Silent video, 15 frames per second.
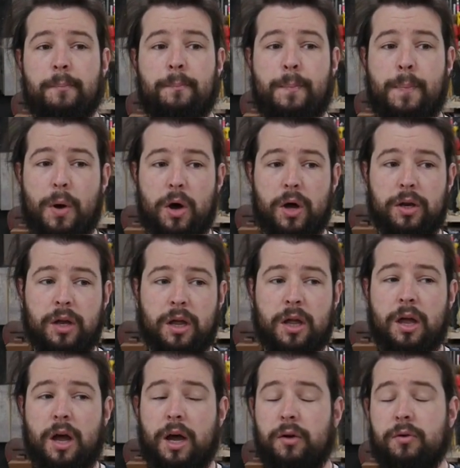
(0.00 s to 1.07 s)
But
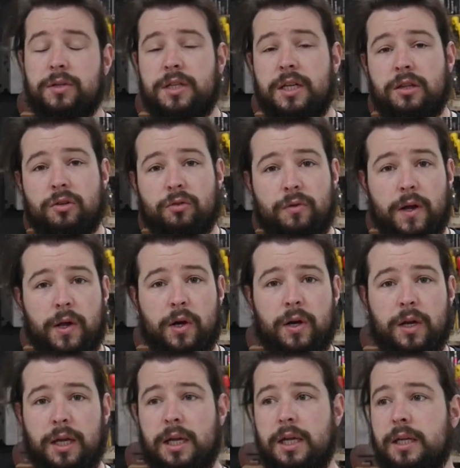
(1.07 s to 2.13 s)
I always think the router
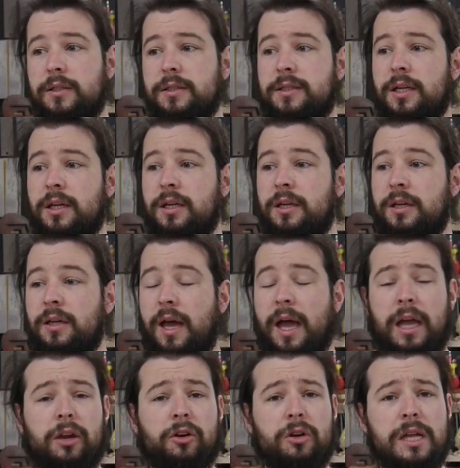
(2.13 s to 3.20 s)
is
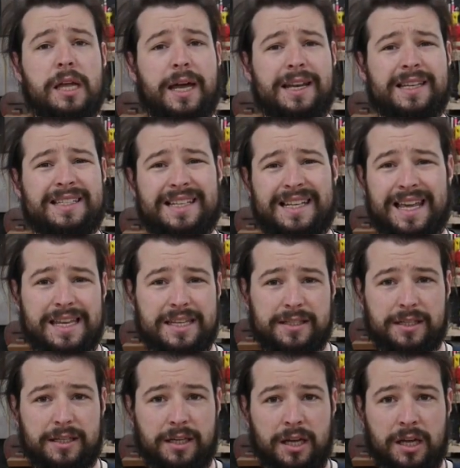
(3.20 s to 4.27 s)
angry and it's
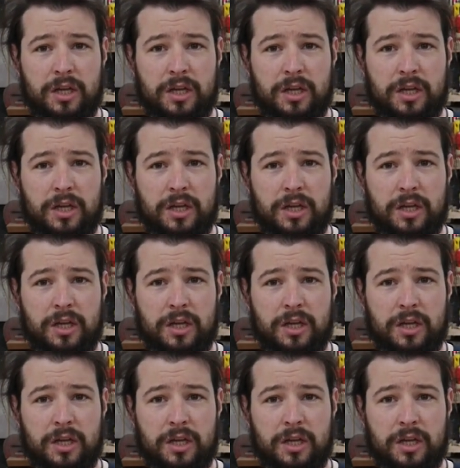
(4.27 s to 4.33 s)
lazy.